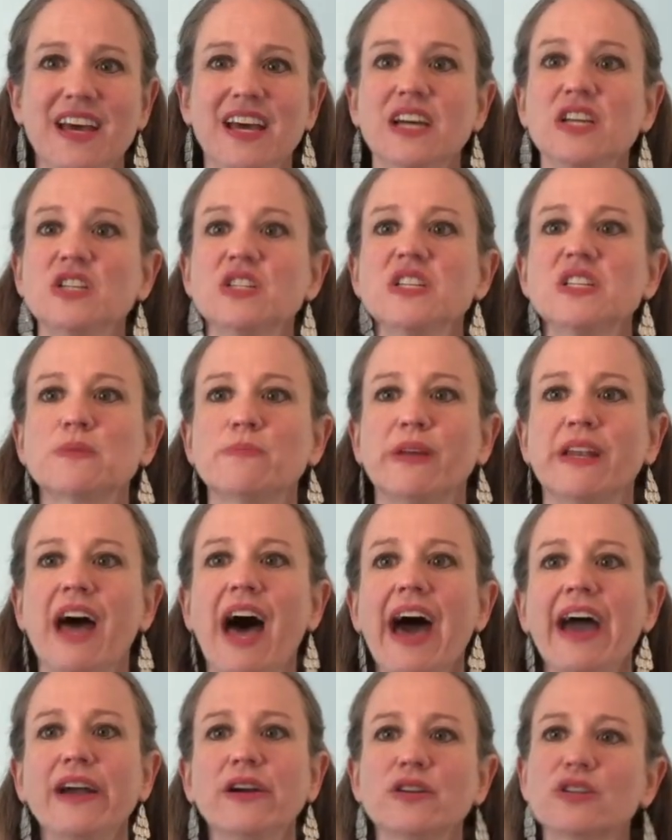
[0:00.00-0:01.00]
She's been
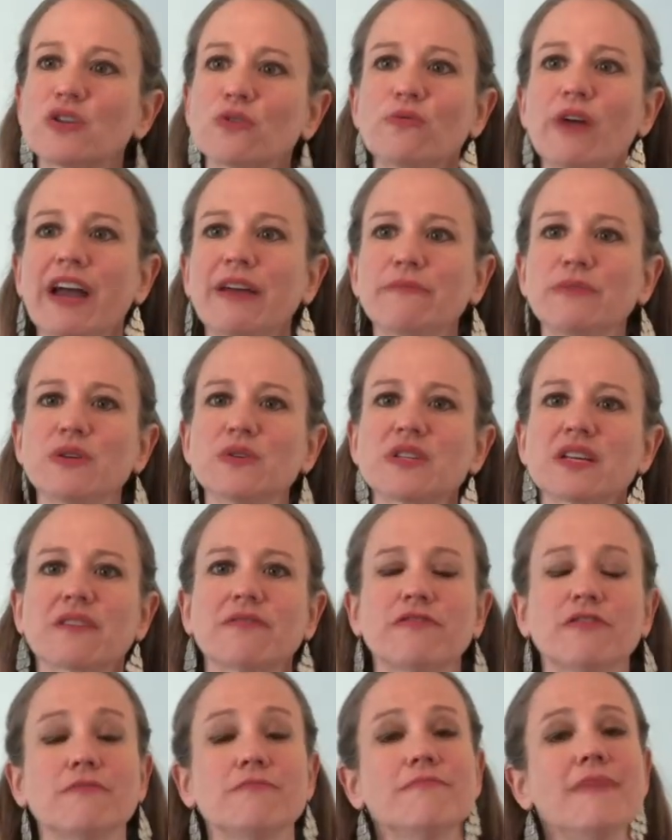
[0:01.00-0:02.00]
hired to write music
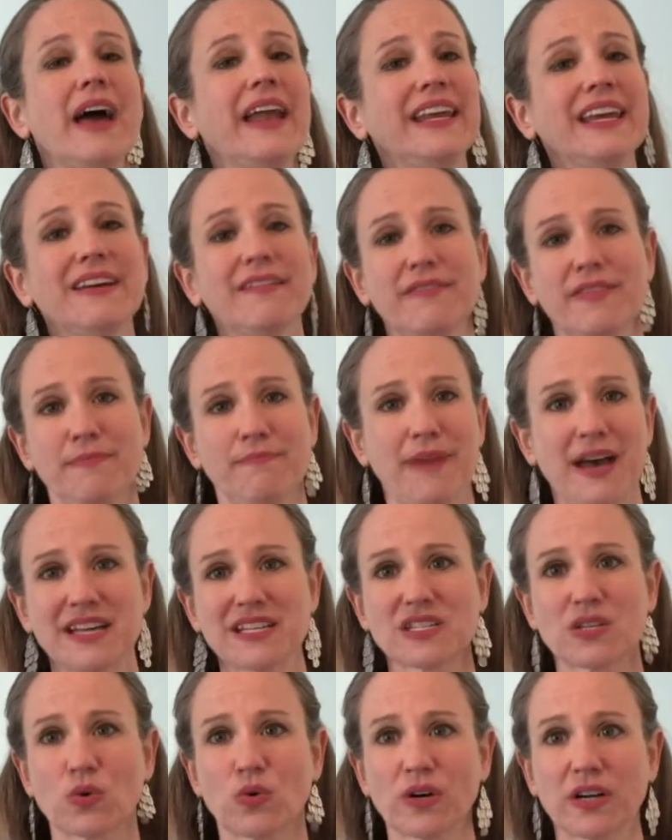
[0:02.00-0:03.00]
for many of the
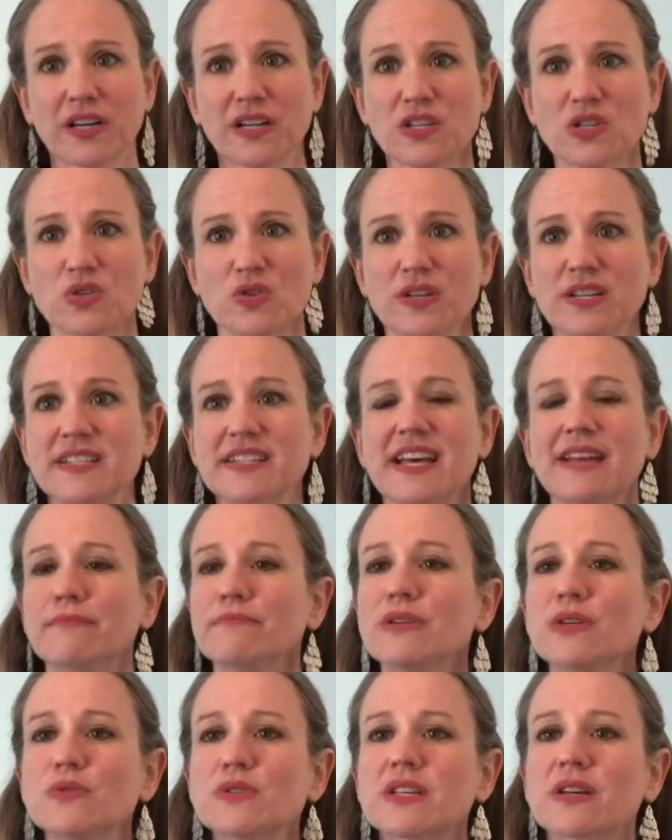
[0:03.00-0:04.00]
best orchestras and
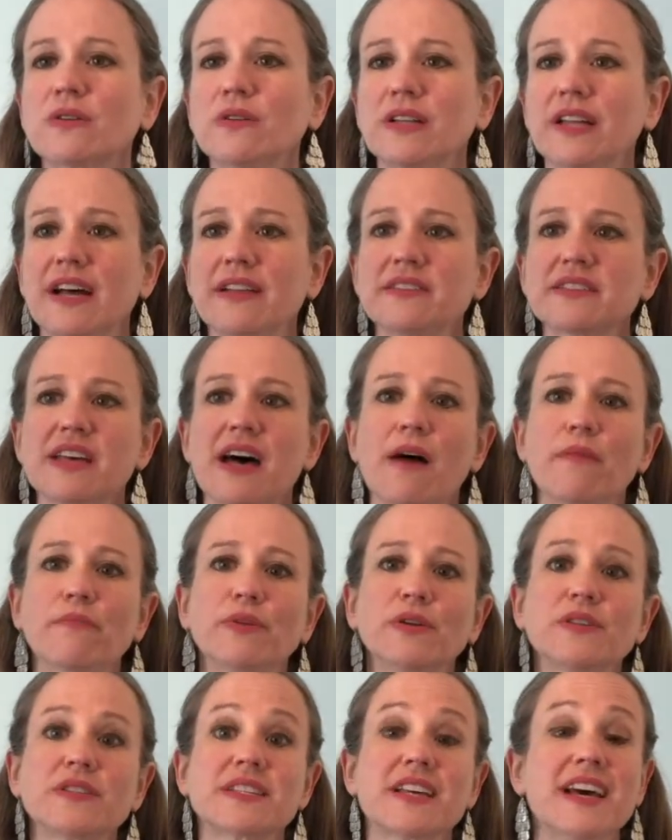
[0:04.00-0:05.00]
musical
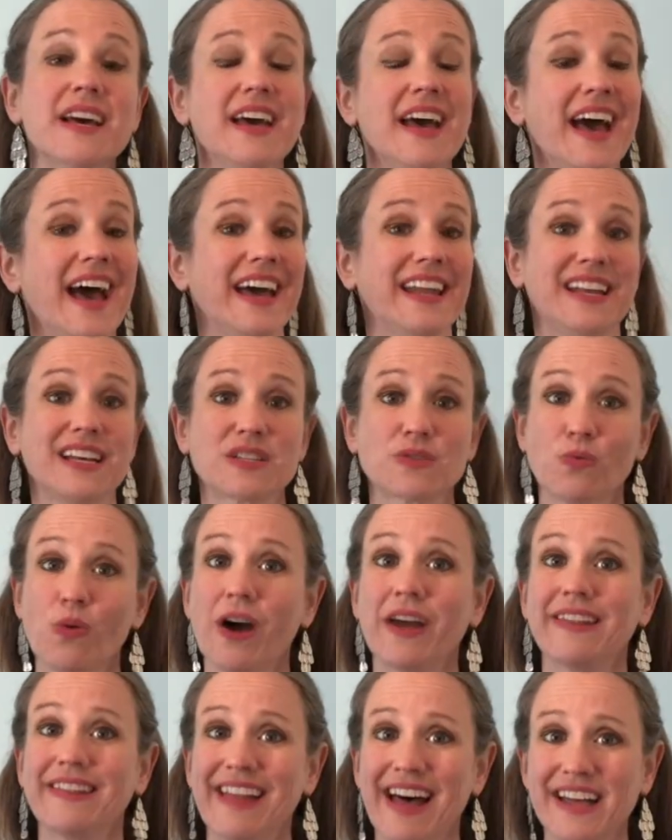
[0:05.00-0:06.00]
ensembles and has
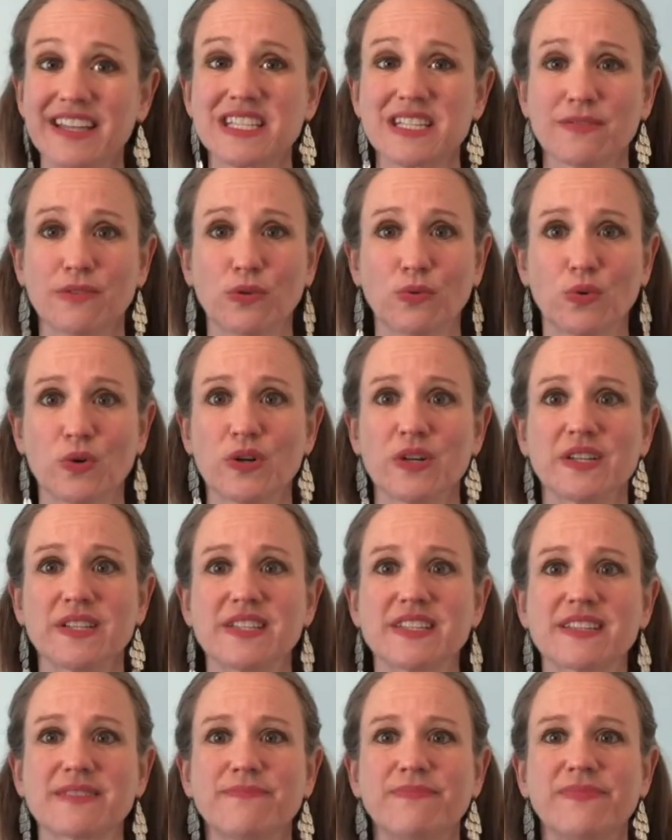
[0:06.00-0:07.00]
won lots of awards.